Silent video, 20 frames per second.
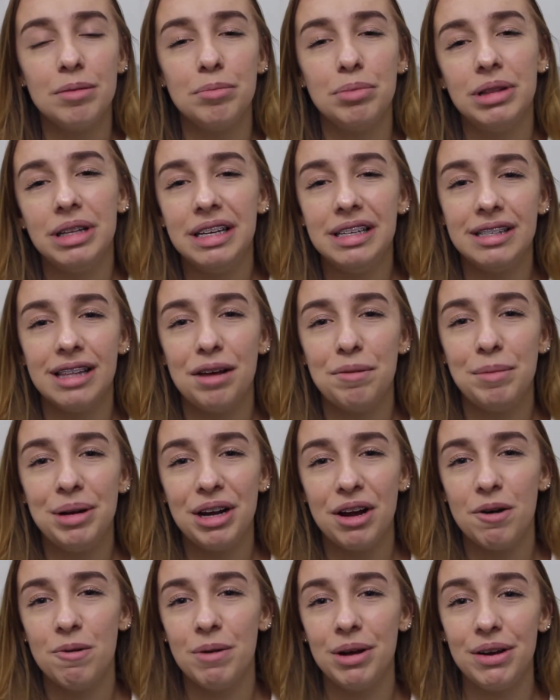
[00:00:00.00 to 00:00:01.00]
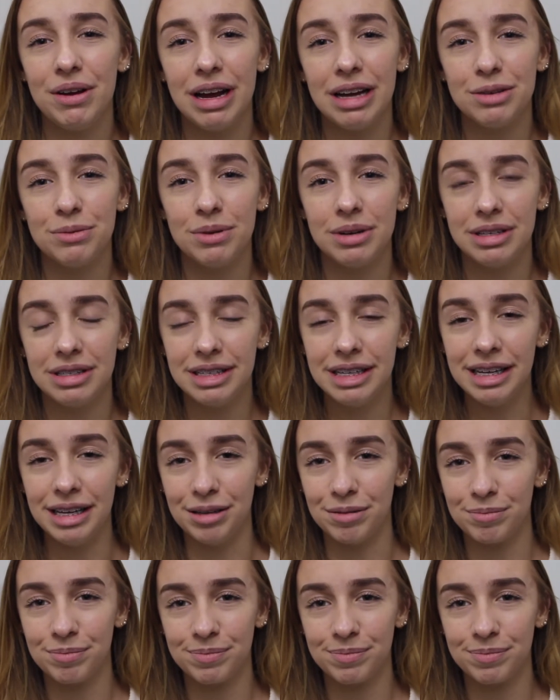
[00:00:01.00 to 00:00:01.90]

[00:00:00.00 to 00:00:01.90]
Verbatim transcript: please let me know what you guys want to see.